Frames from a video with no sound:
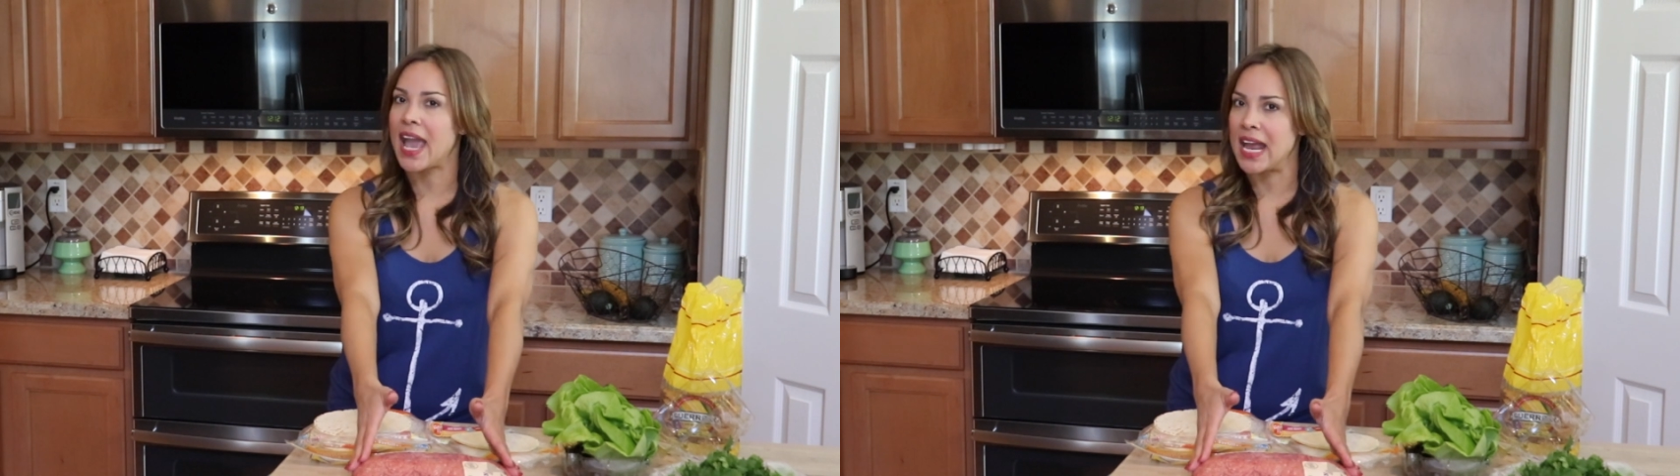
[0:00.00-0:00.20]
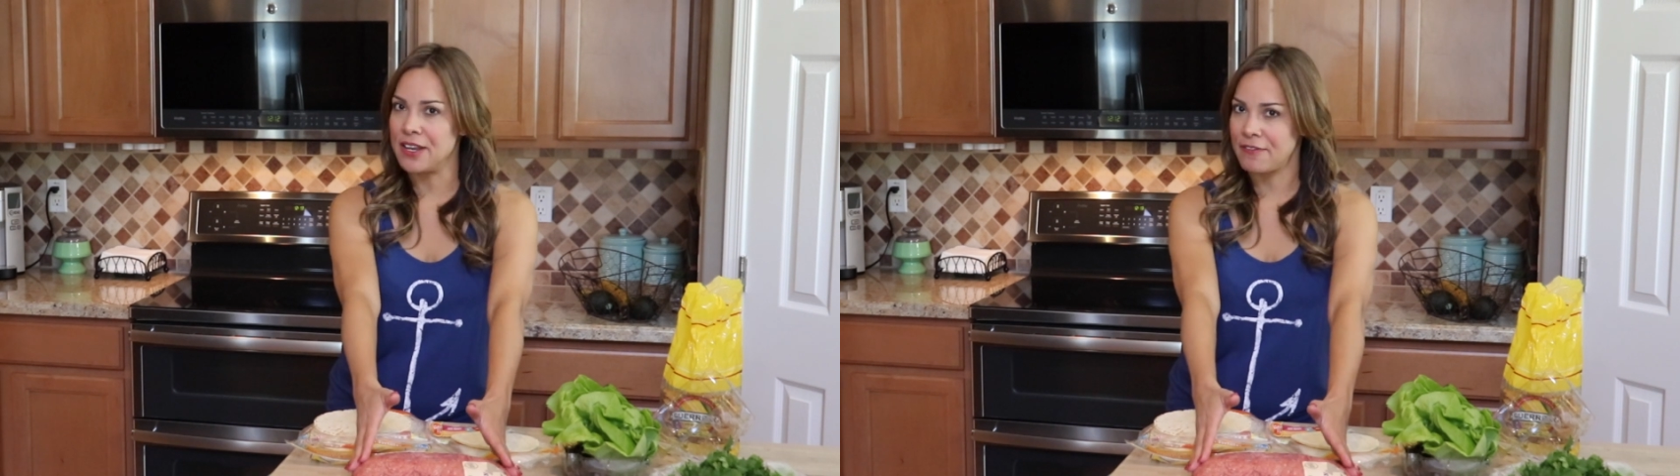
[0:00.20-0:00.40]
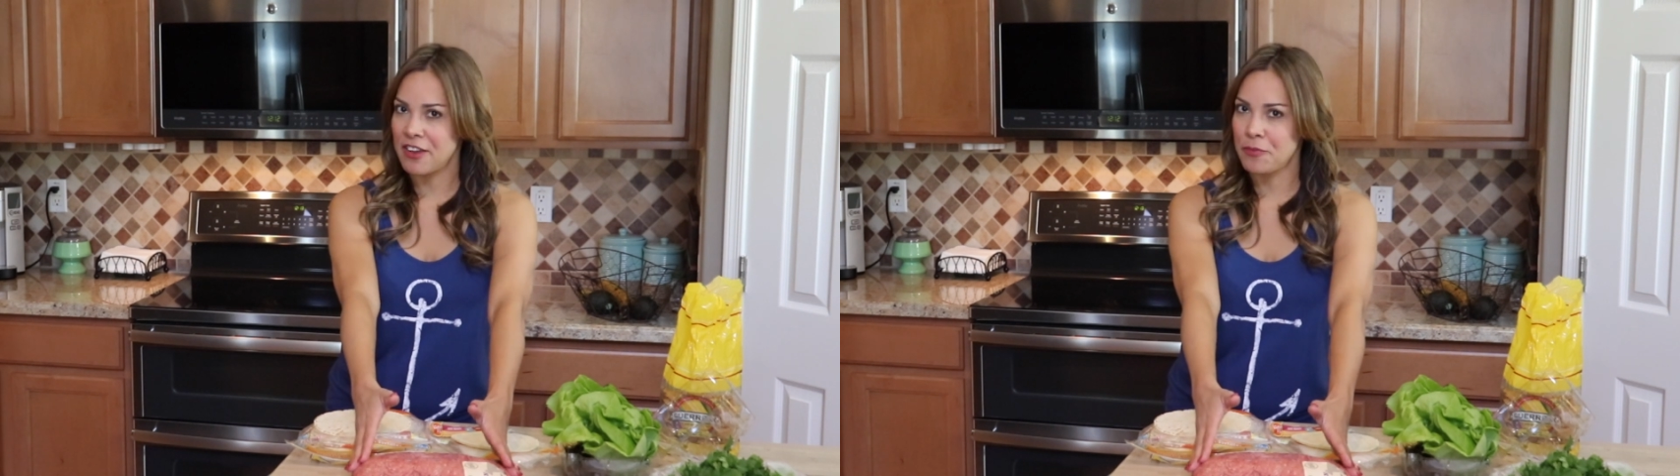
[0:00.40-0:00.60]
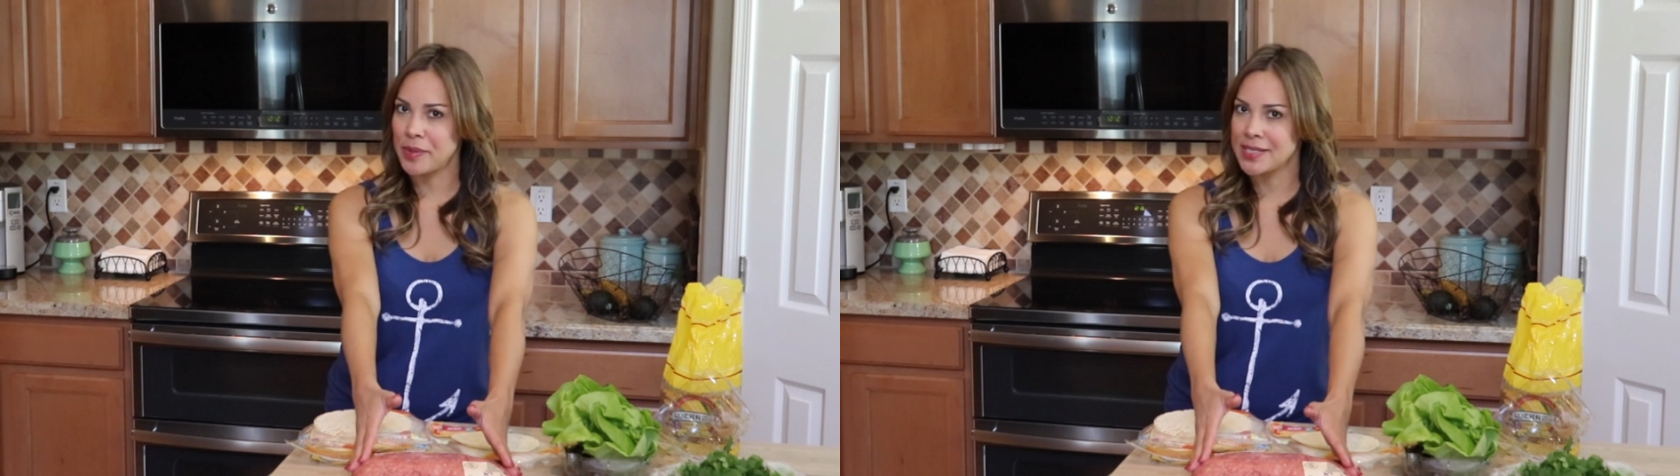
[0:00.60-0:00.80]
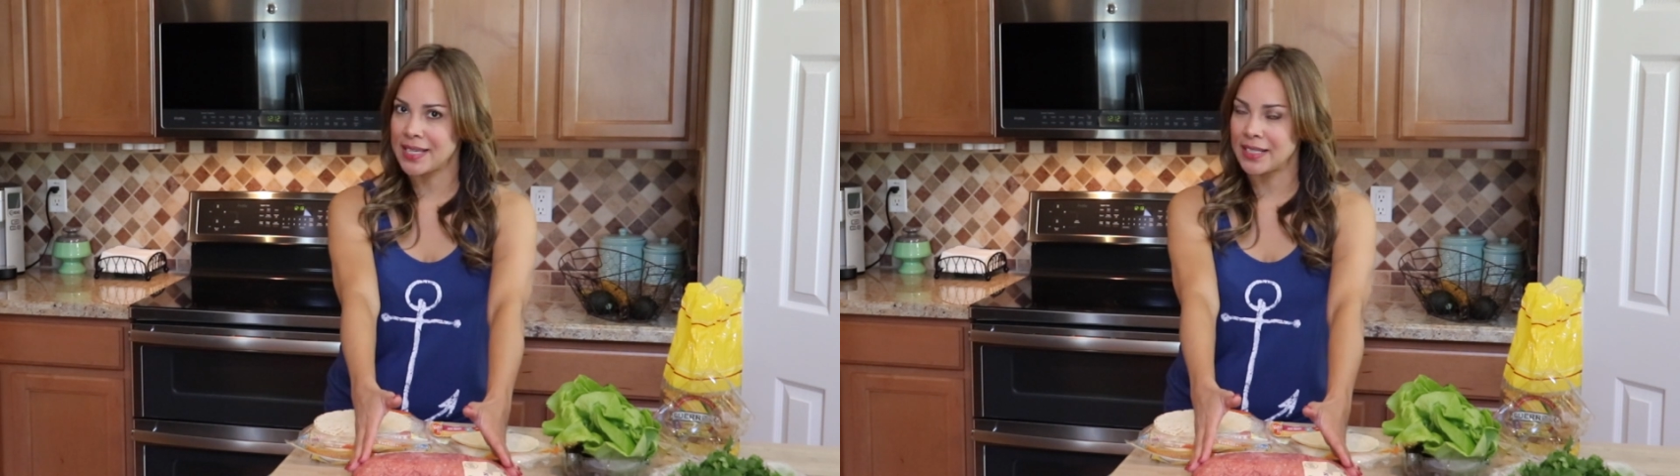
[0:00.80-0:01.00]

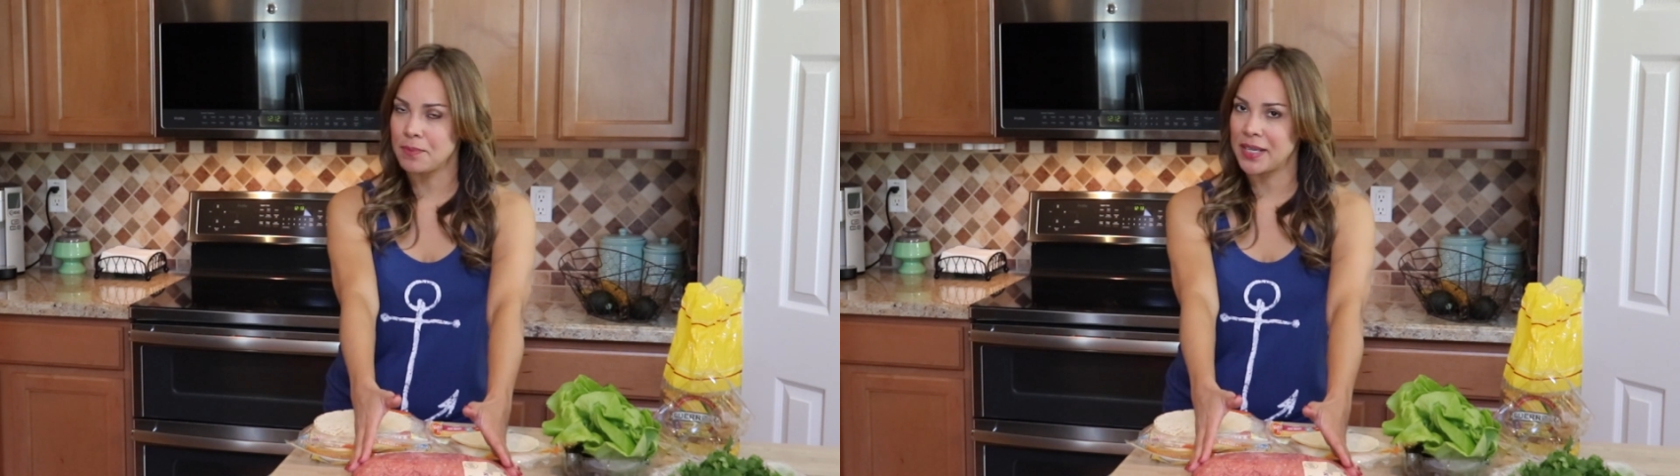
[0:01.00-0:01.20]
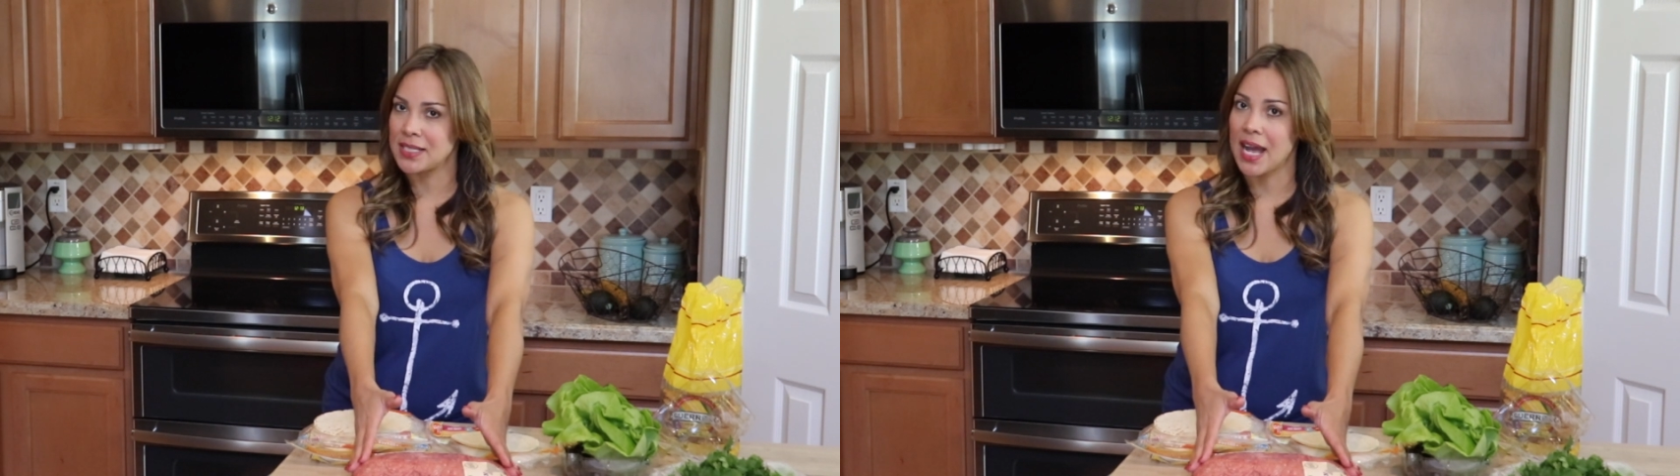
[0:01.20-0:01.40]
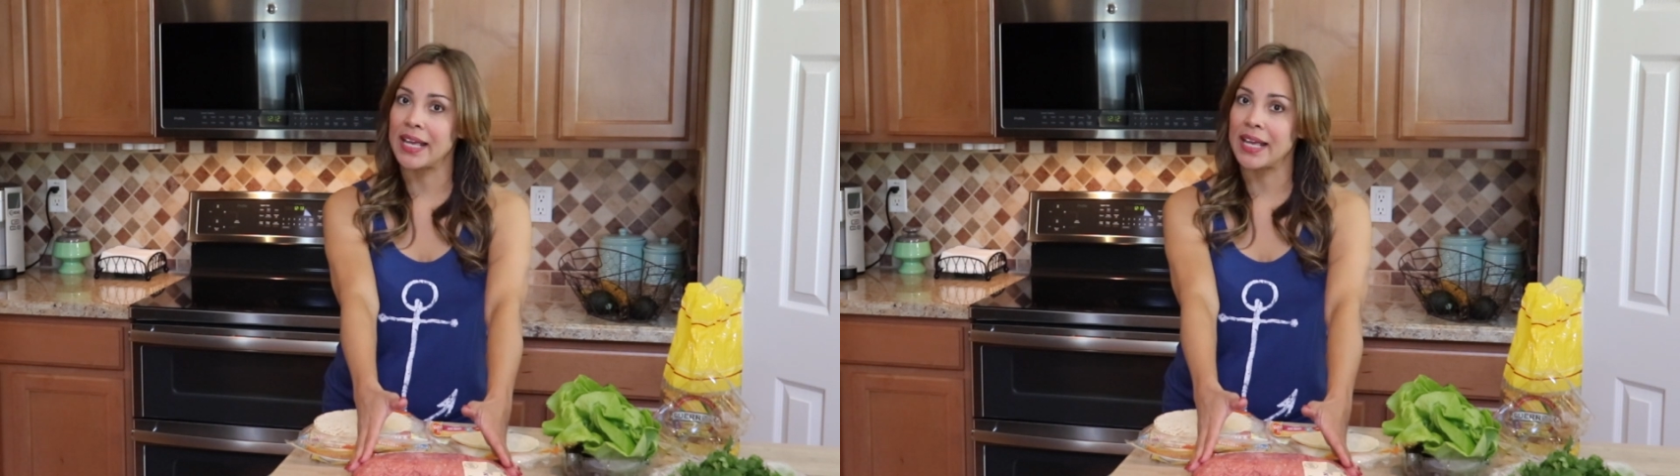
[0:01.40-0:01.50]
85%, because